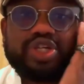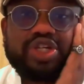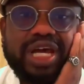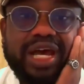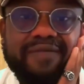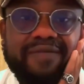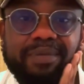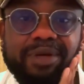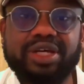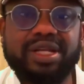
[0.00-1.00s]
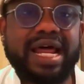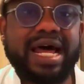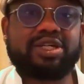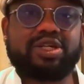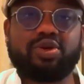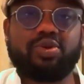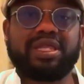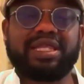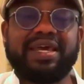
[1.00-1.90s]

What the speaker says: is share information that has to do with